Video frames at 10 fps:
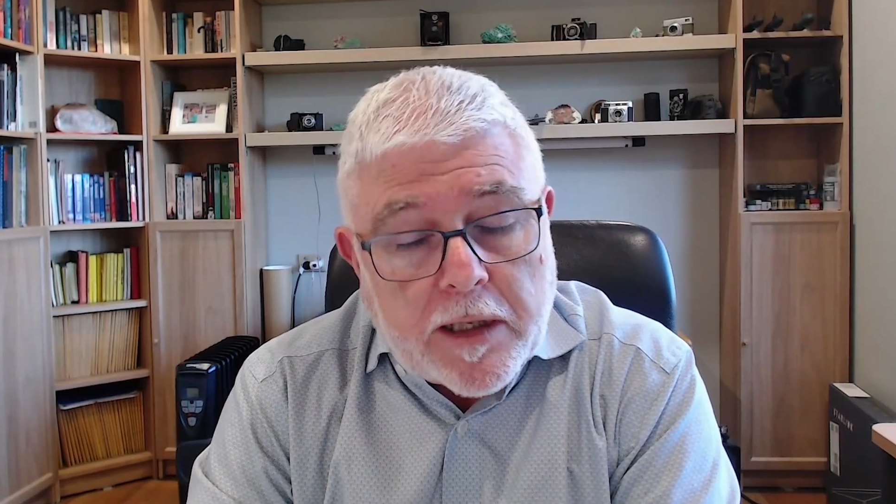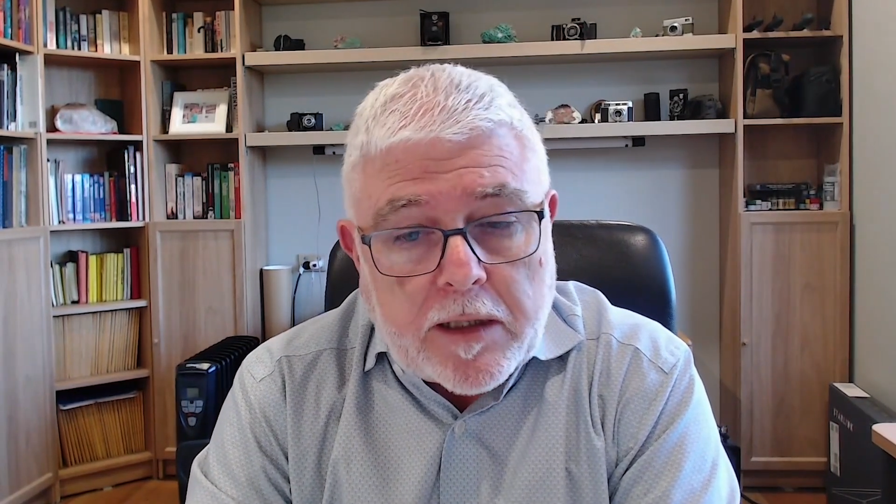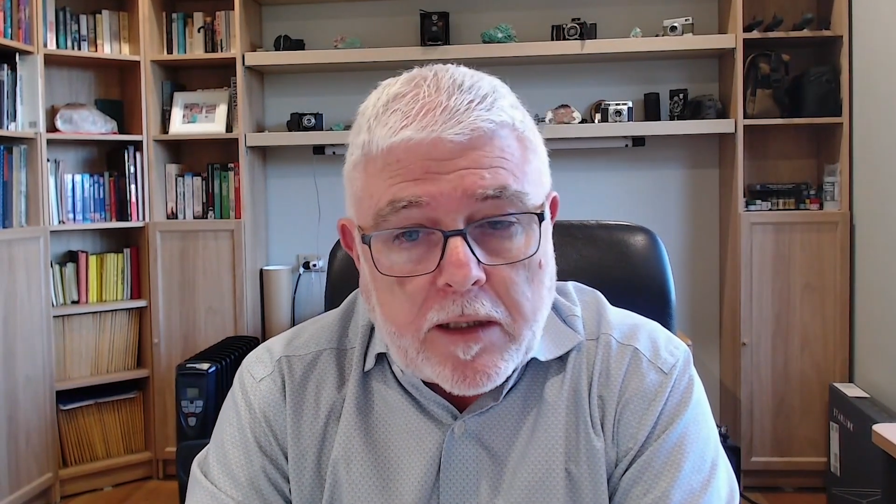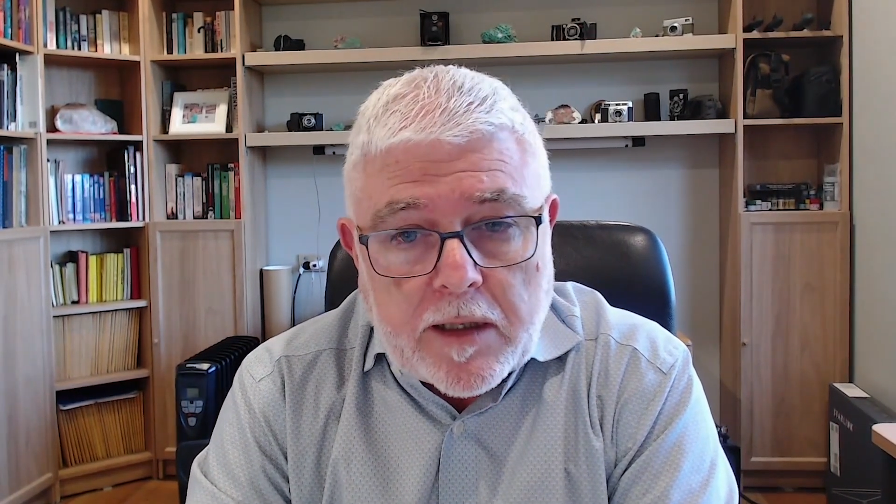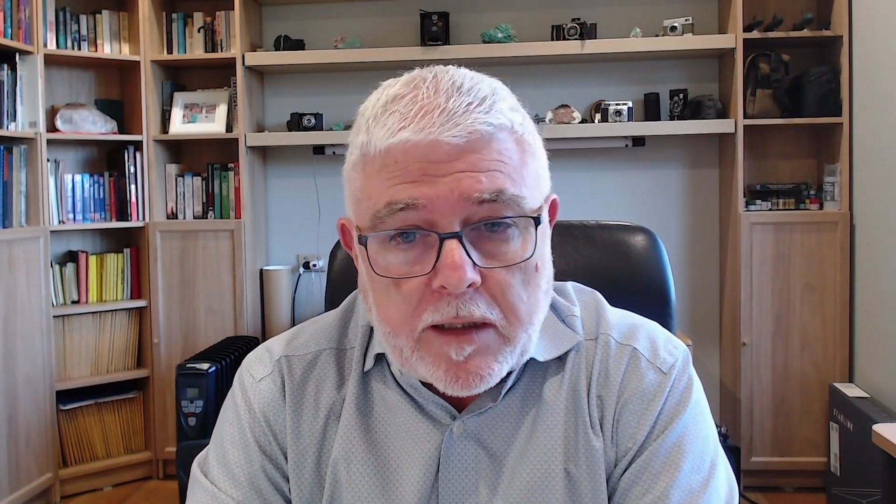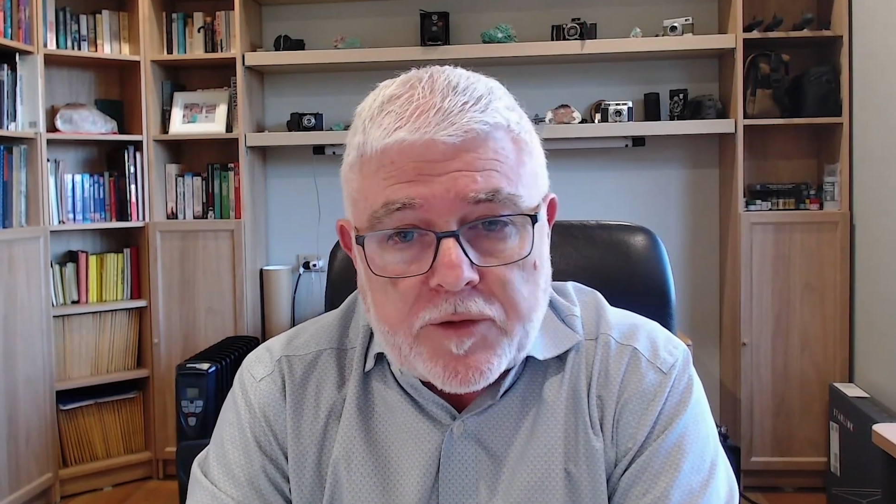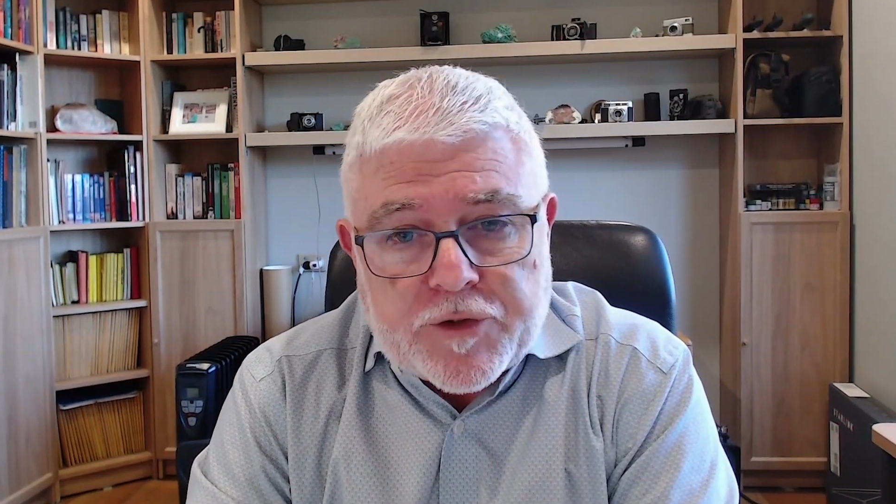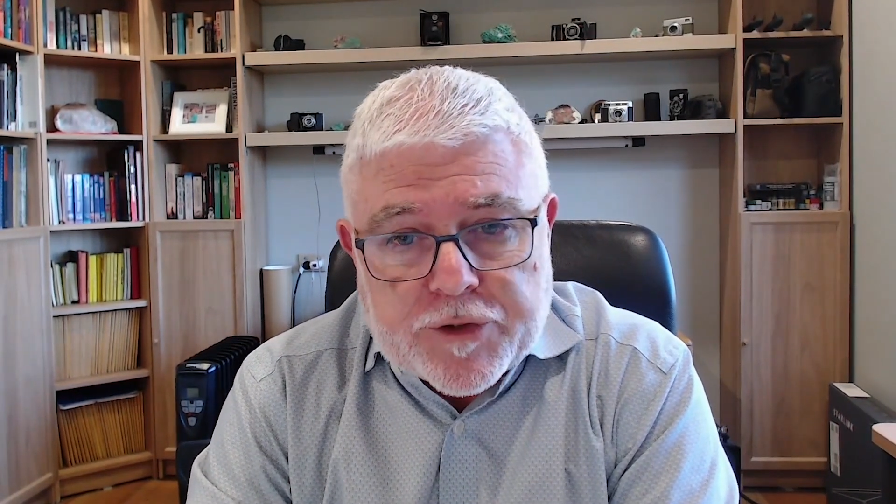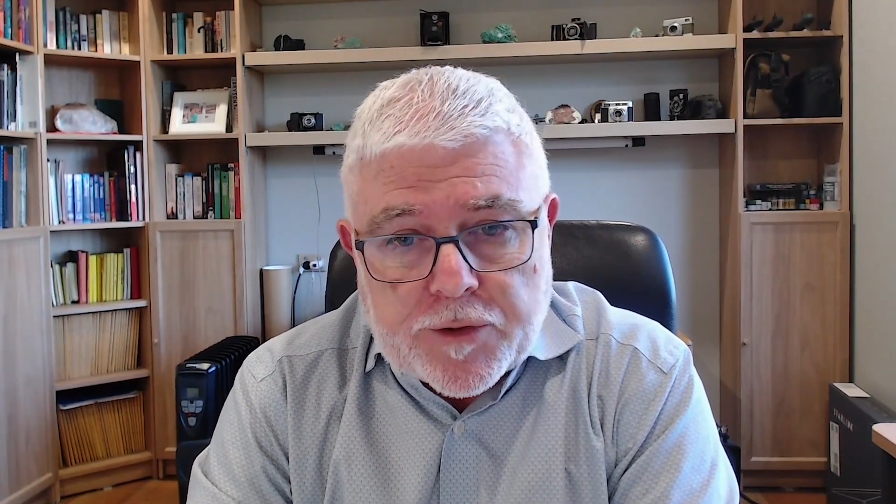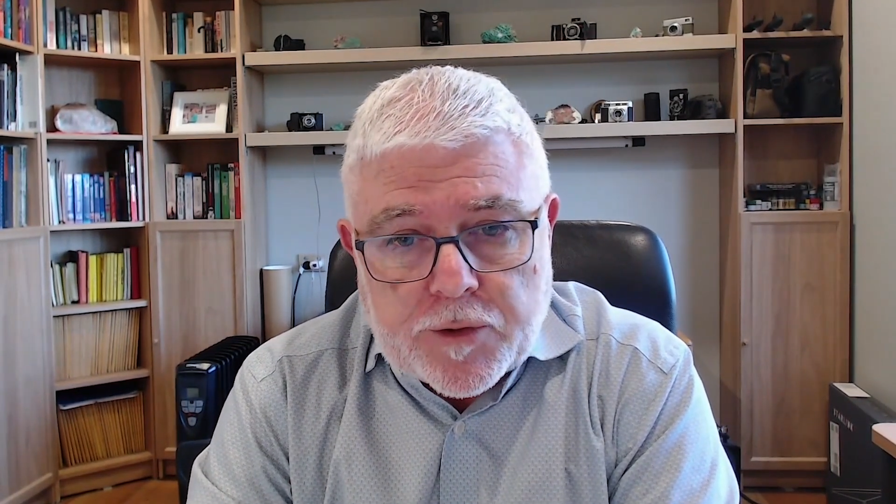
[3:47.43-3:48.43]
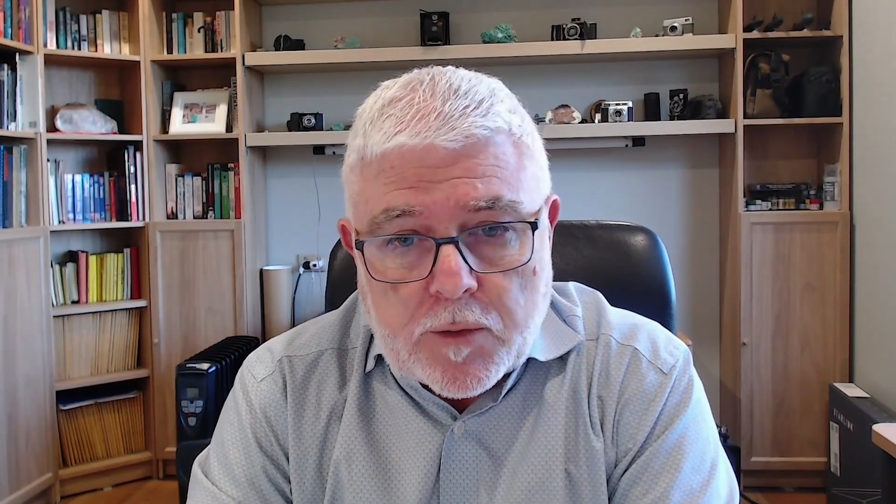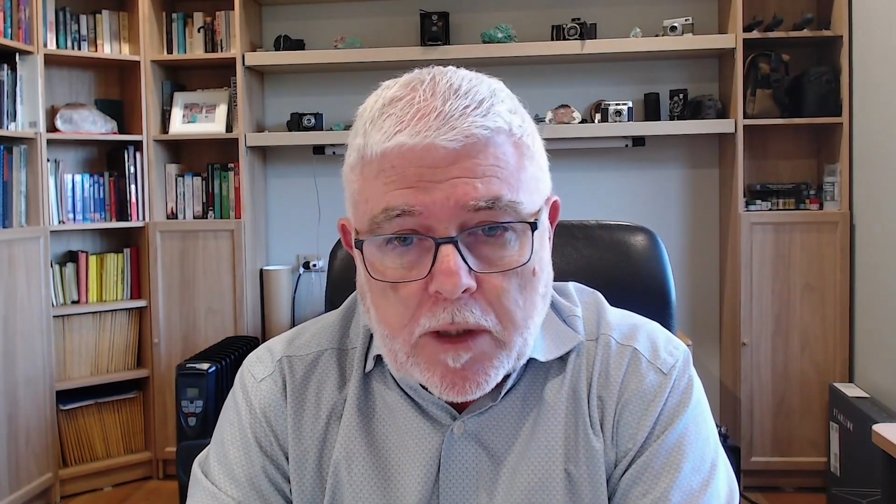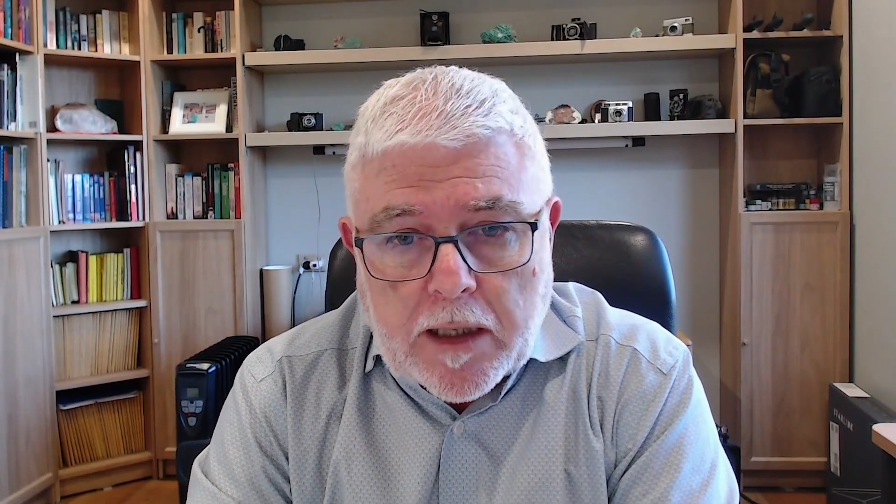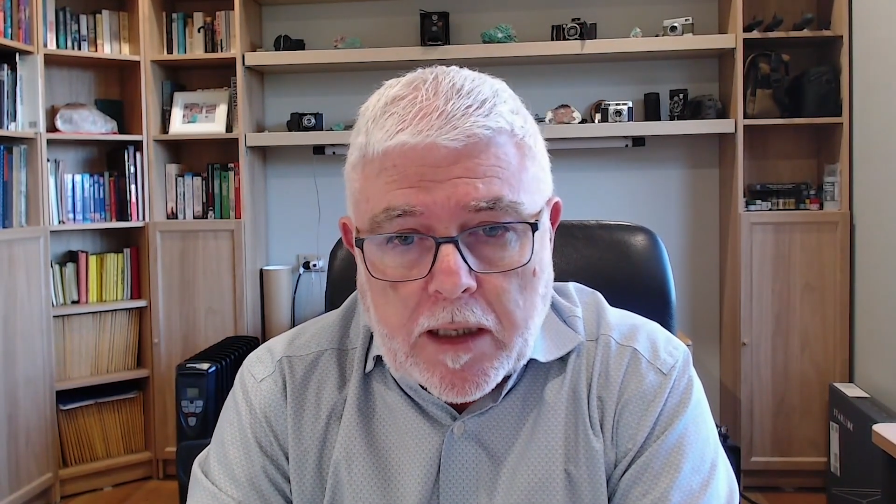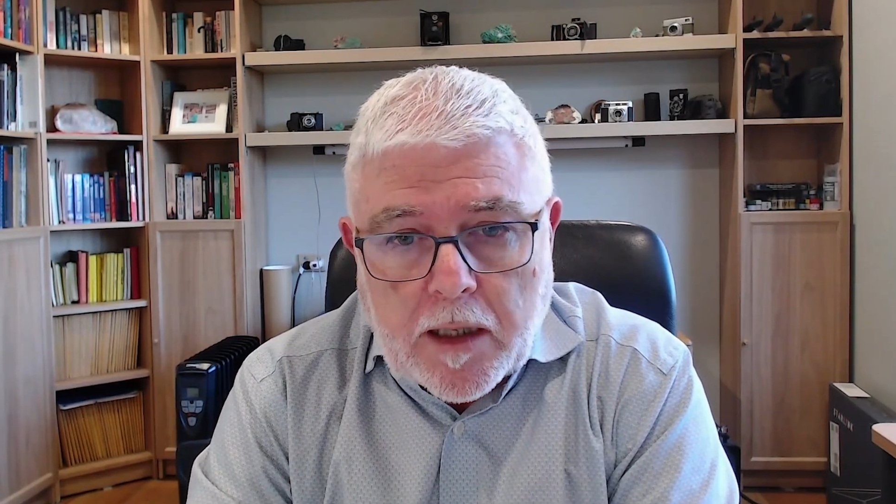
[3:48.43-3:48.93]
lead into
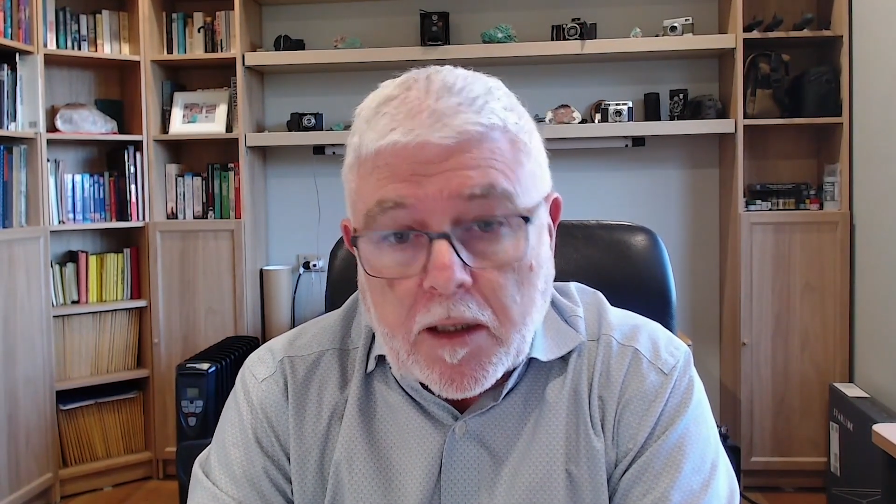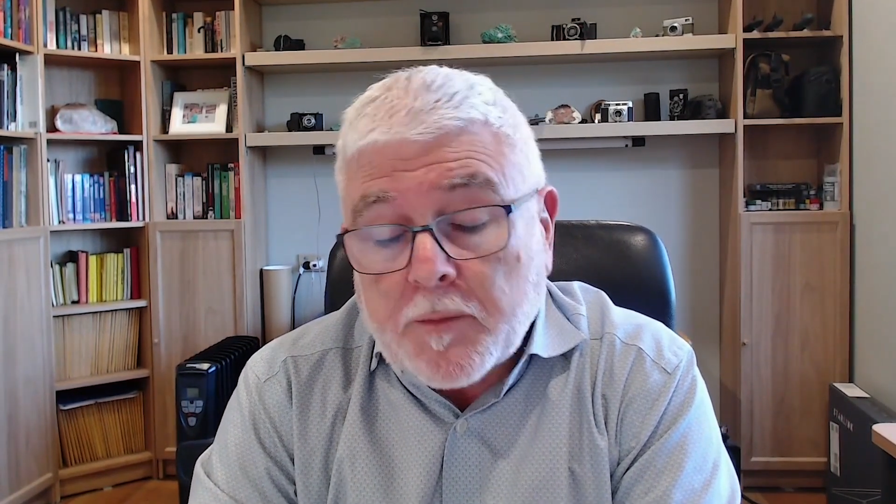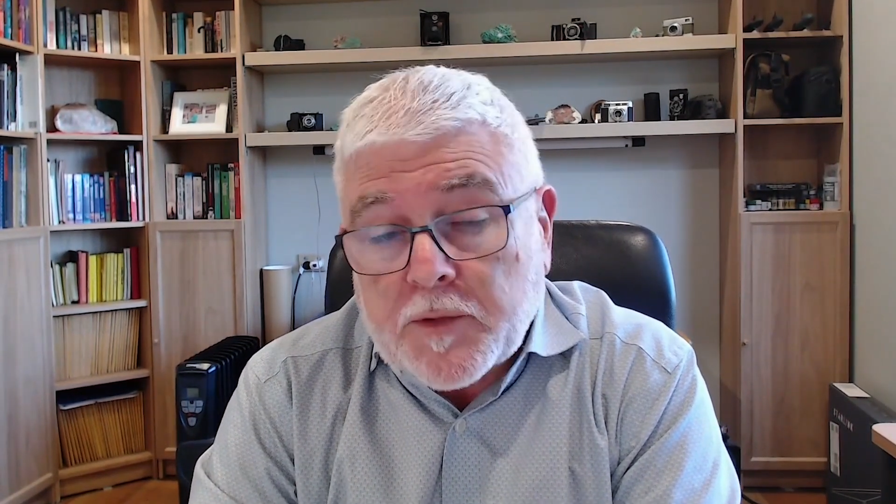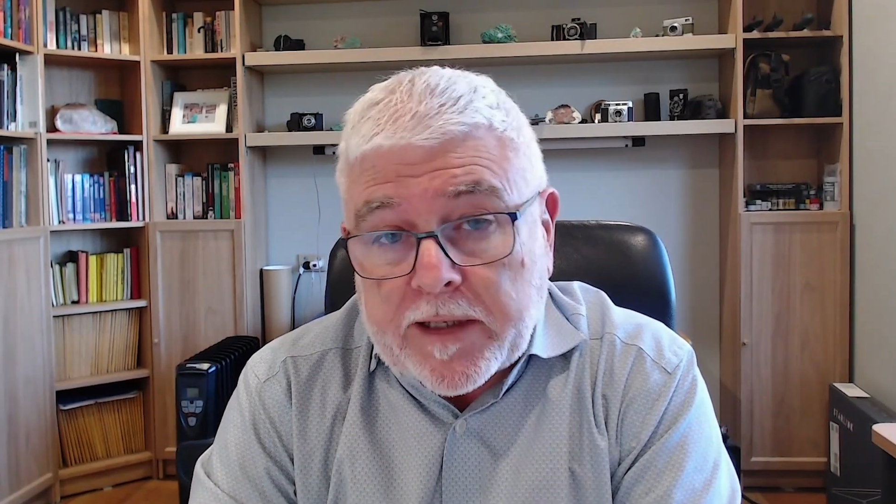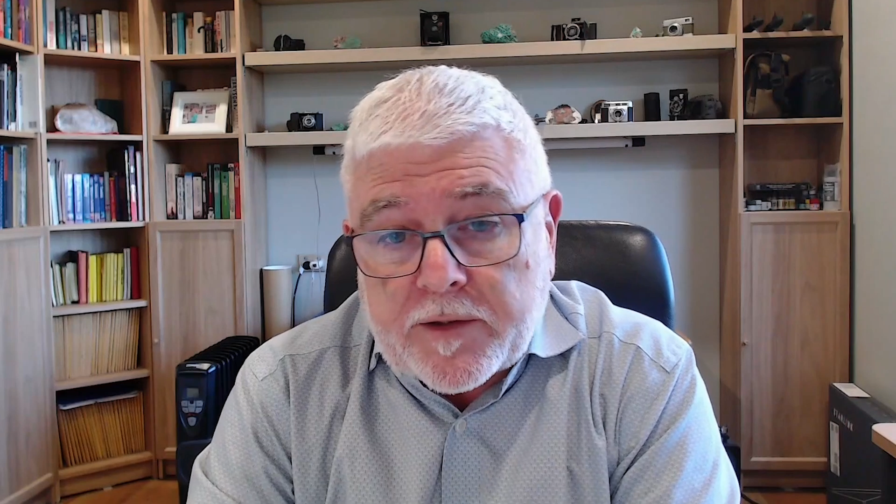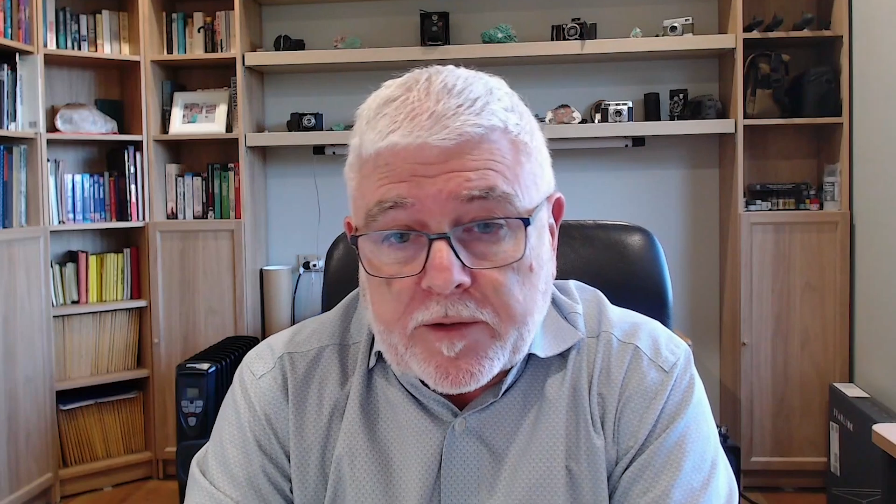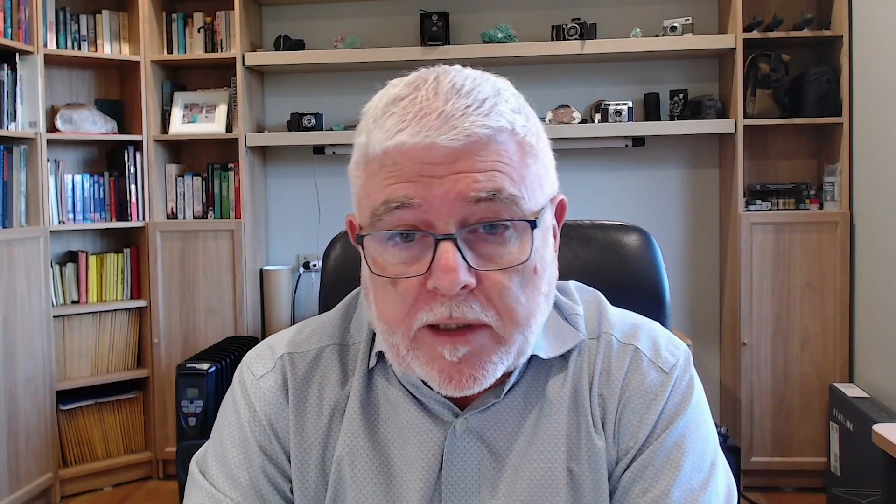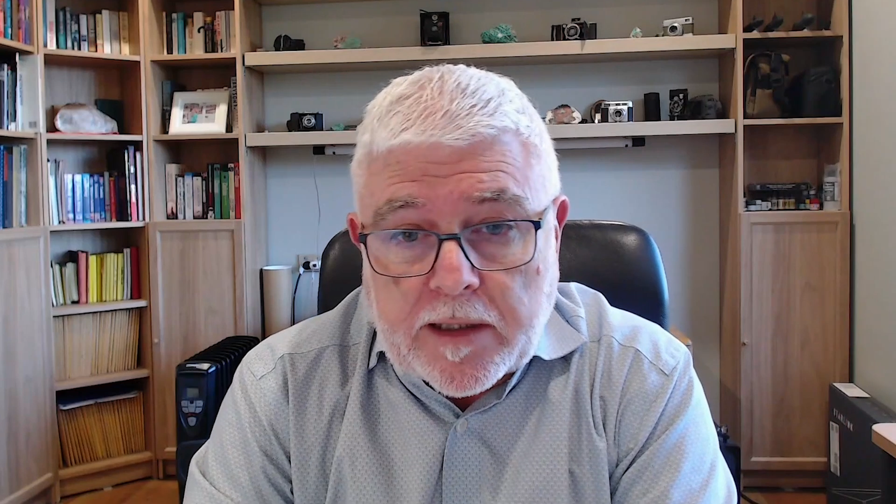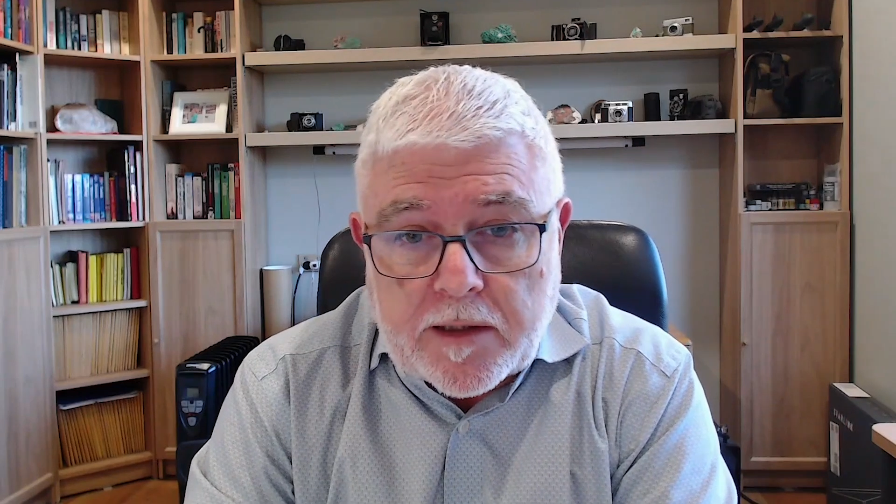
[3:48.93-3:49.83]
an update